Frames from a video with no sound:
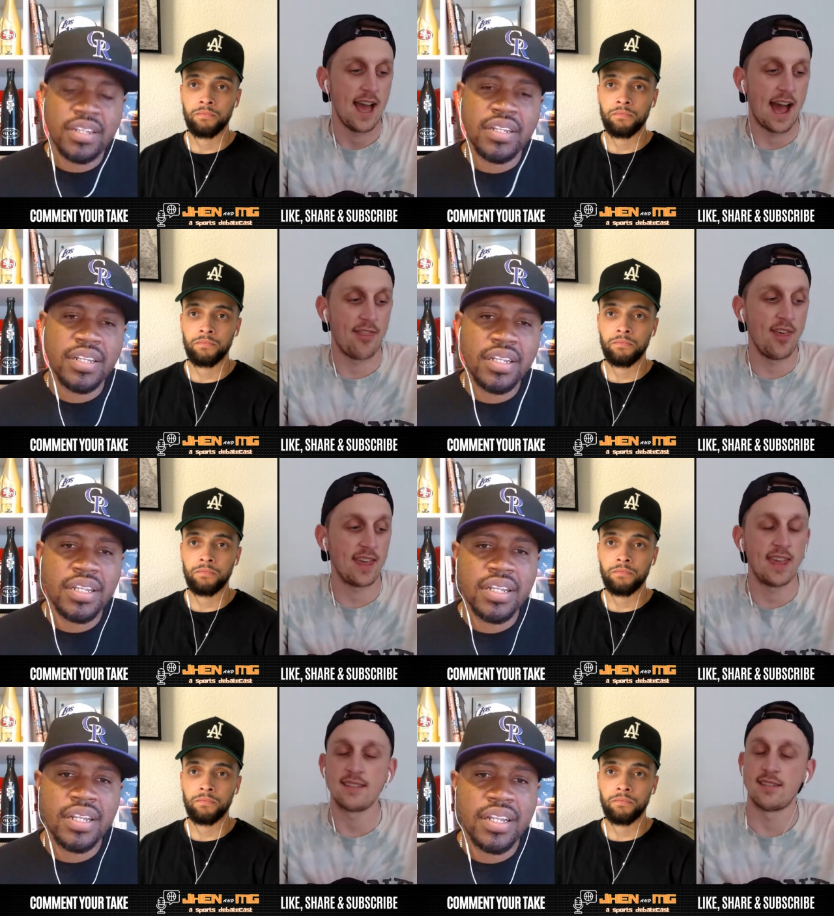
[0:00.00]
Speaker 1: I think
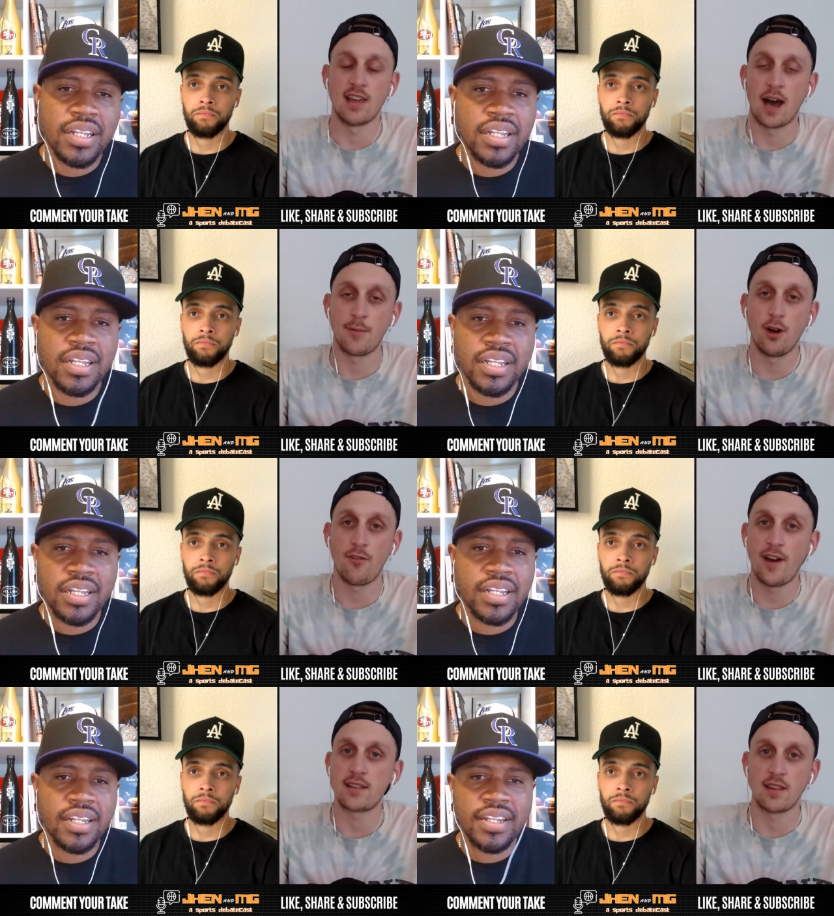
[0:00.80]
he's a domino
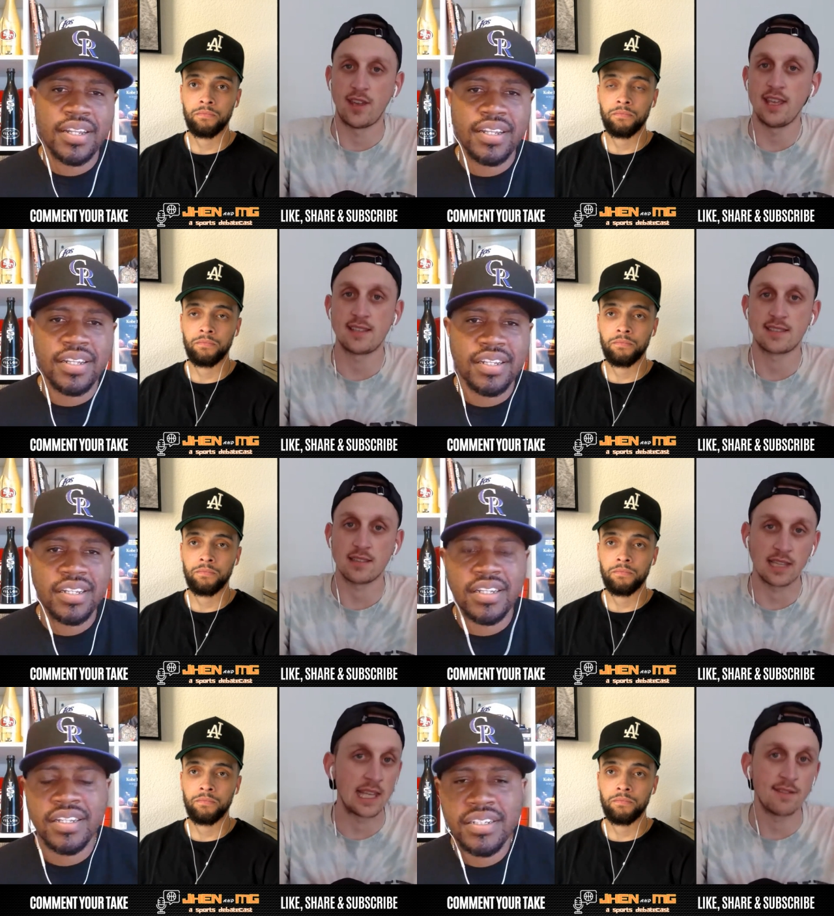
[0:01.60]
effect. If he
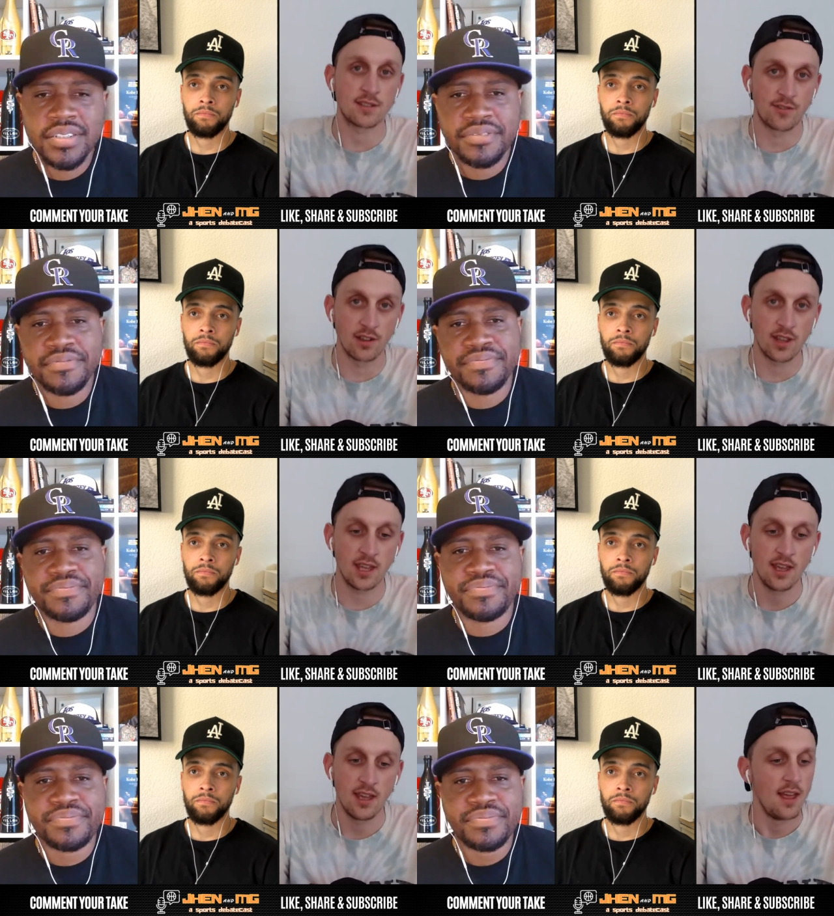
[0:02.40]
leaves
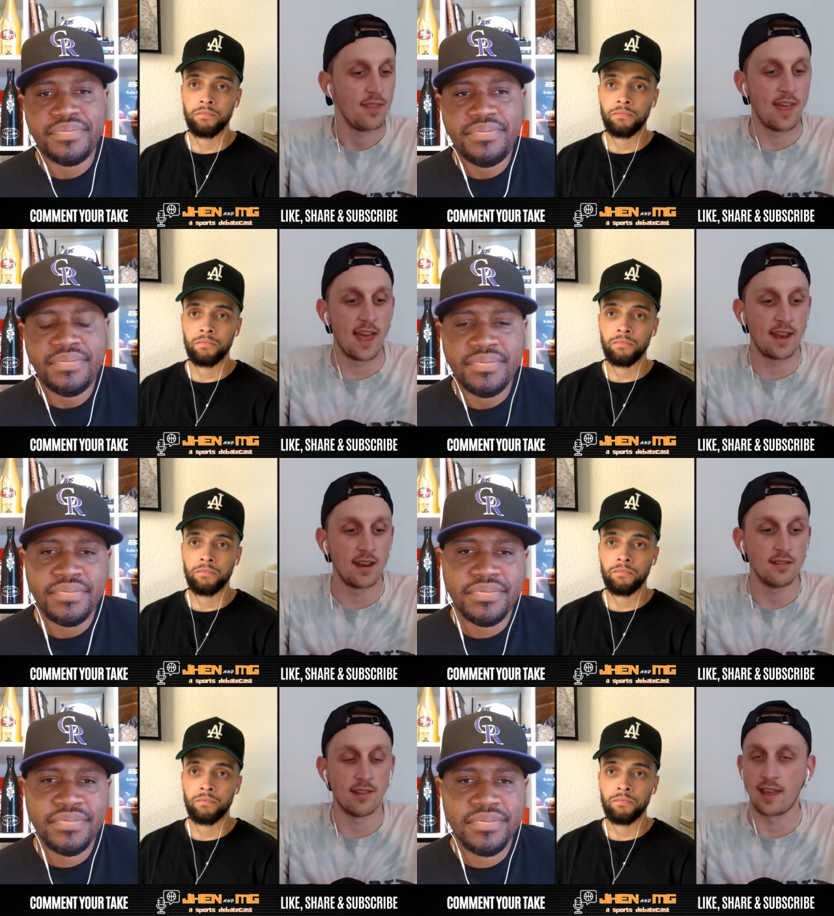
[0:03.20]
Philly,
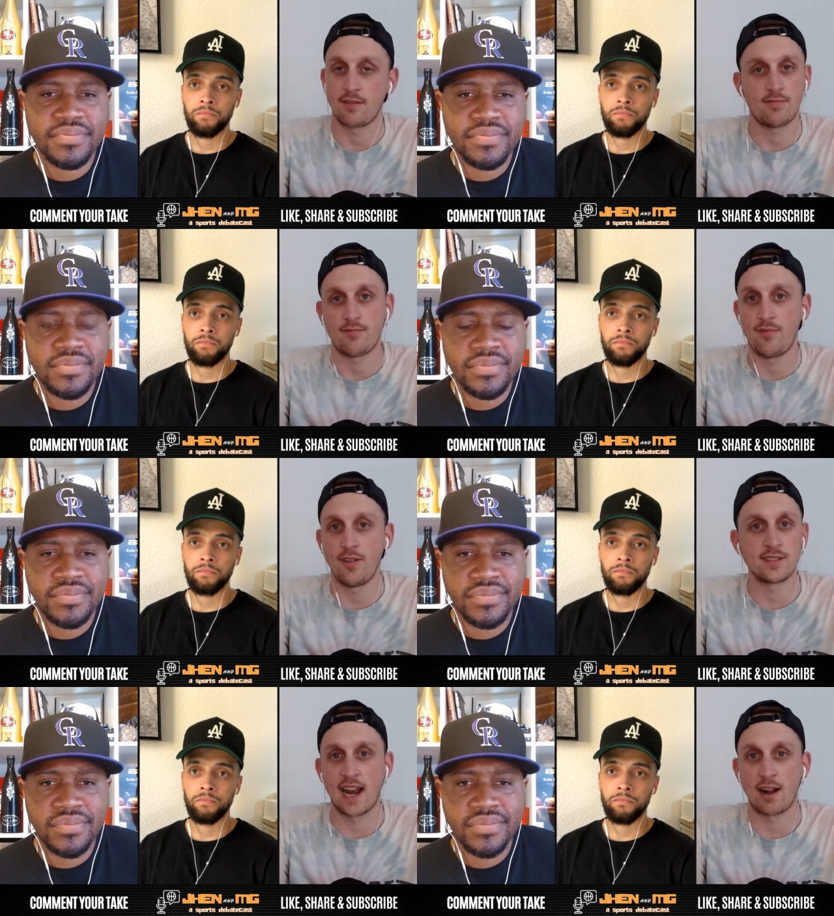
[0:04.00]
then like
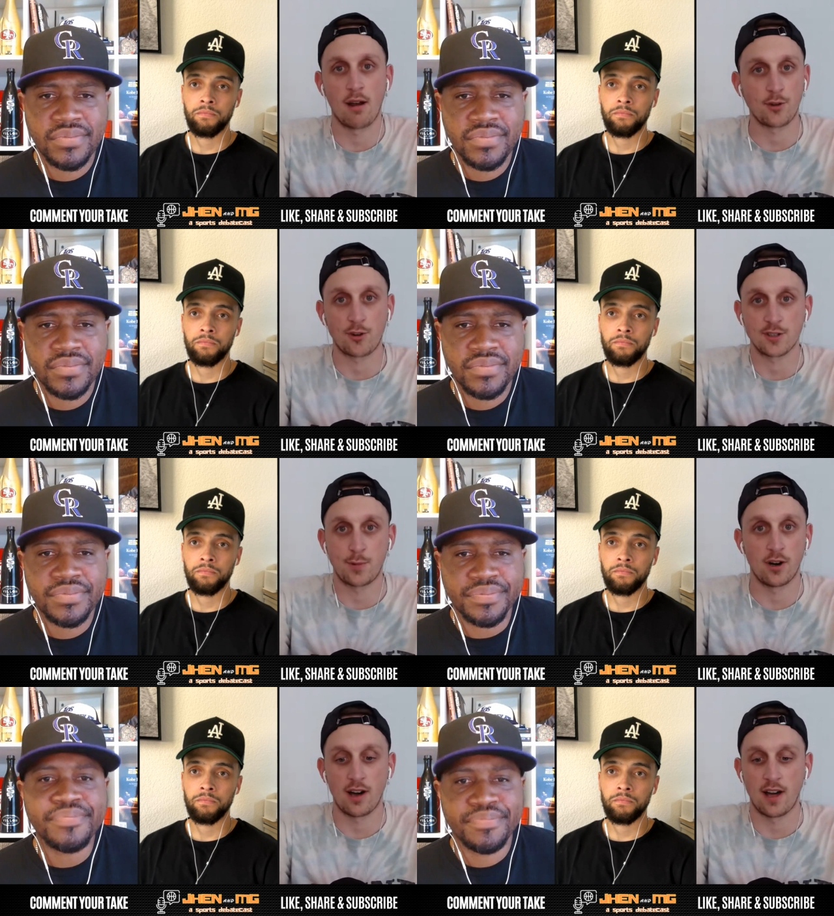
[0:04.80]
Philly's got to go after Chris Paul.